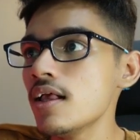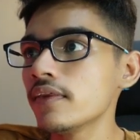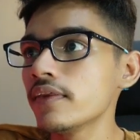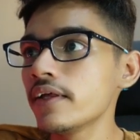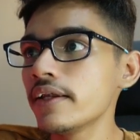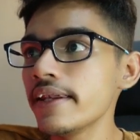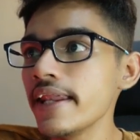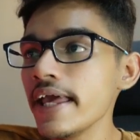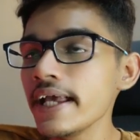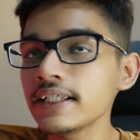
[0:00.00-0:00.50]

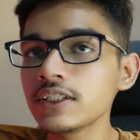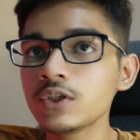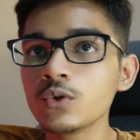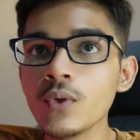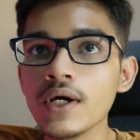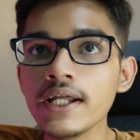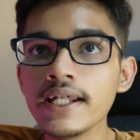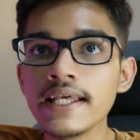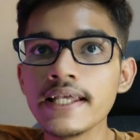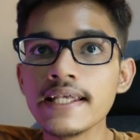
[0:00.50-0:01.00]
The next
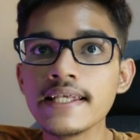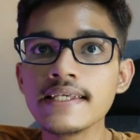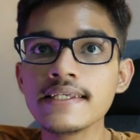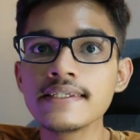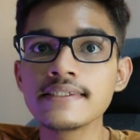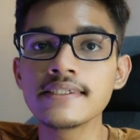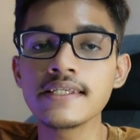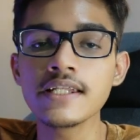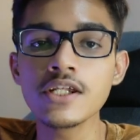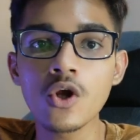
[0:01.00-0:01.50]
one
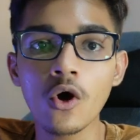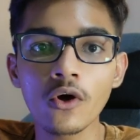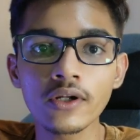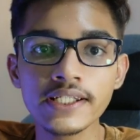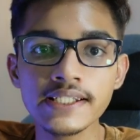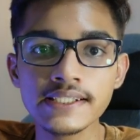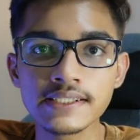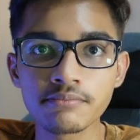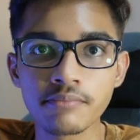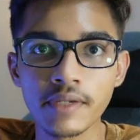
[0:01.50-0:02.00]
is the
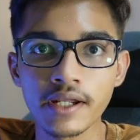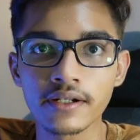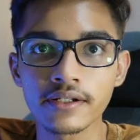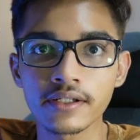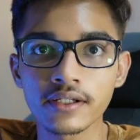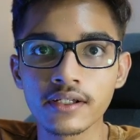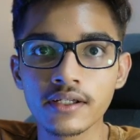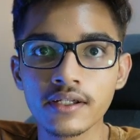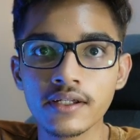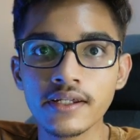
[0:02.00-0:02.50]
Lollis Mate.
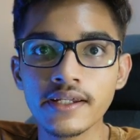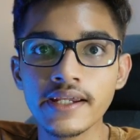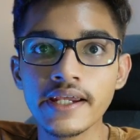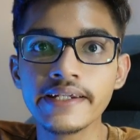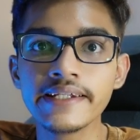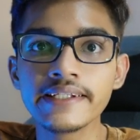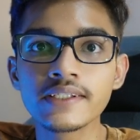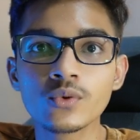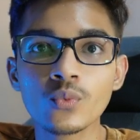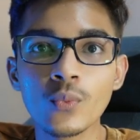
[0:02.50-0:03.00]

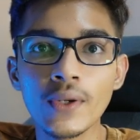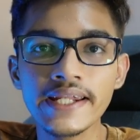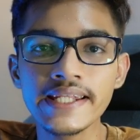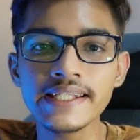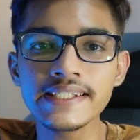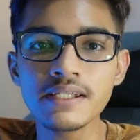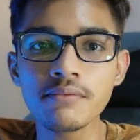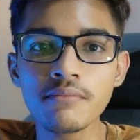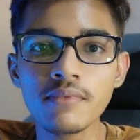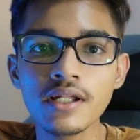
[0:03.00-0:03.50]
It is
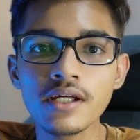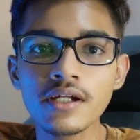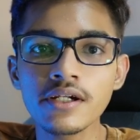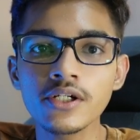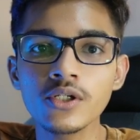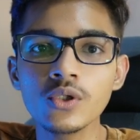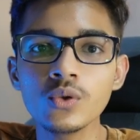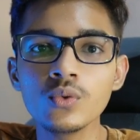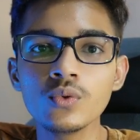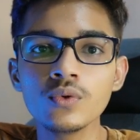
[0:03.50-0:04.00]
very
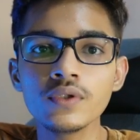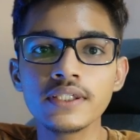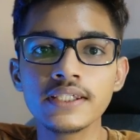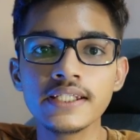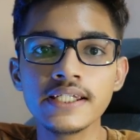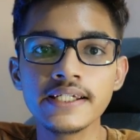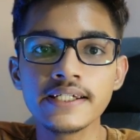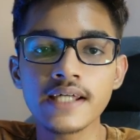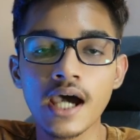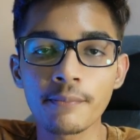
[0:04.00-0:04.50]
similar to
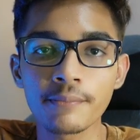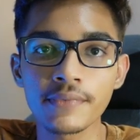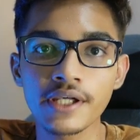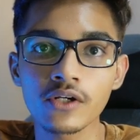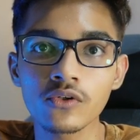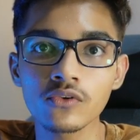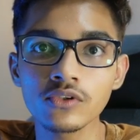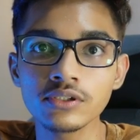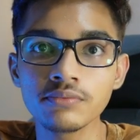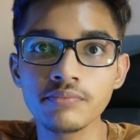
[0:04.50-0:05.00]
the
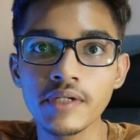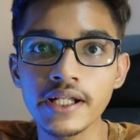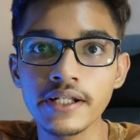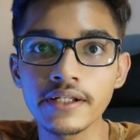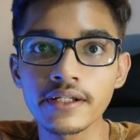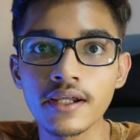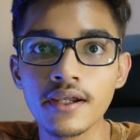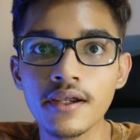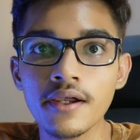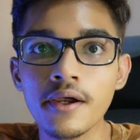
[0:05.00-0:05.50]
Damianos
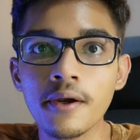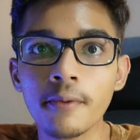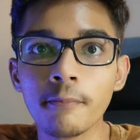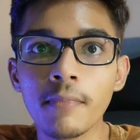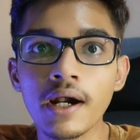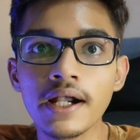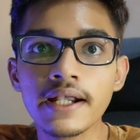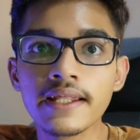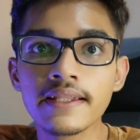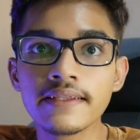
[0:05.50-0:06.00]
Mate,
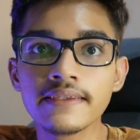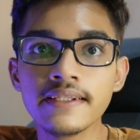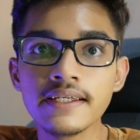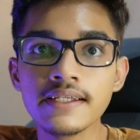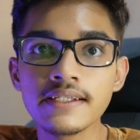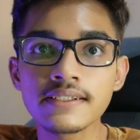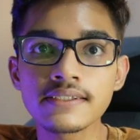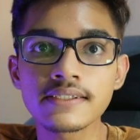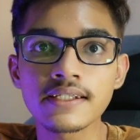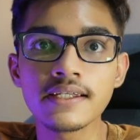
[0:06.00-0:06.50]
but
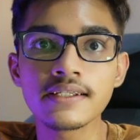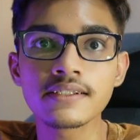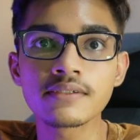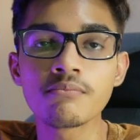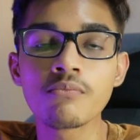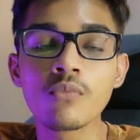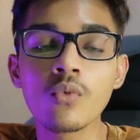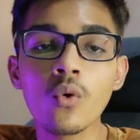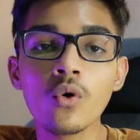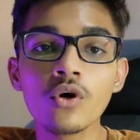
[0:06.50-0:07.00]
this is
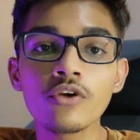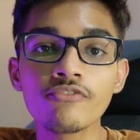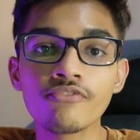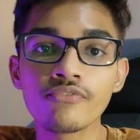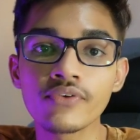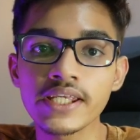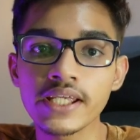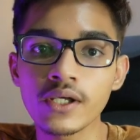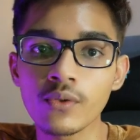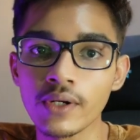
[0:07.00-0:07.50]
more
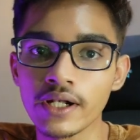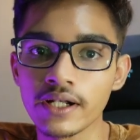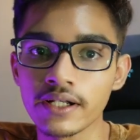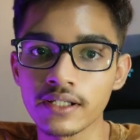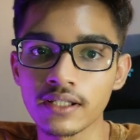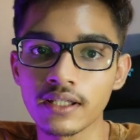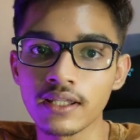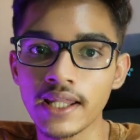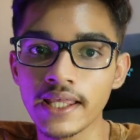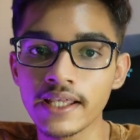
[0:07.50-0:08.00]
frequent.
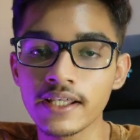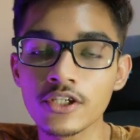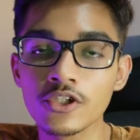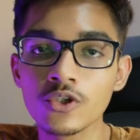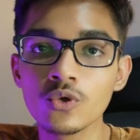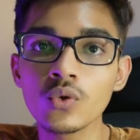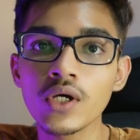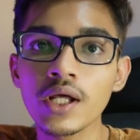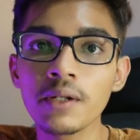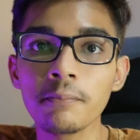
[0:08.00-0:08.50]
Like
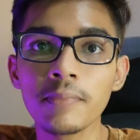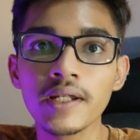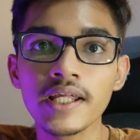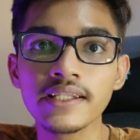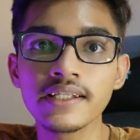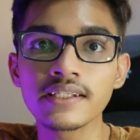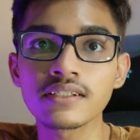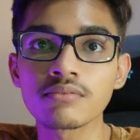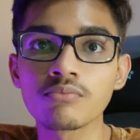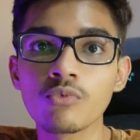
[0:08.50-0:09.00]
you can
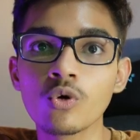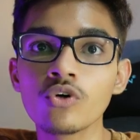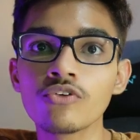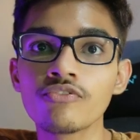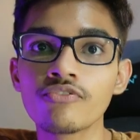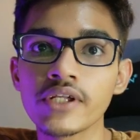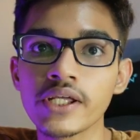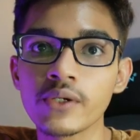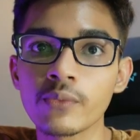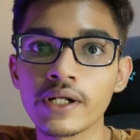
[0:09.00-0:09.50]
play this more
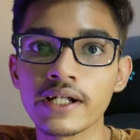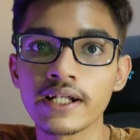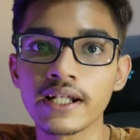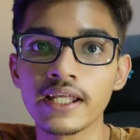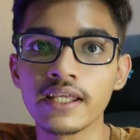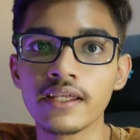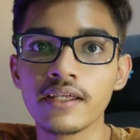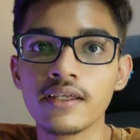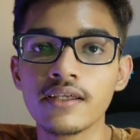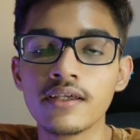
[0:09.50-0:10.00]

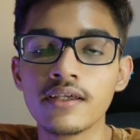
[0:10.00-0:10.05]
frequently.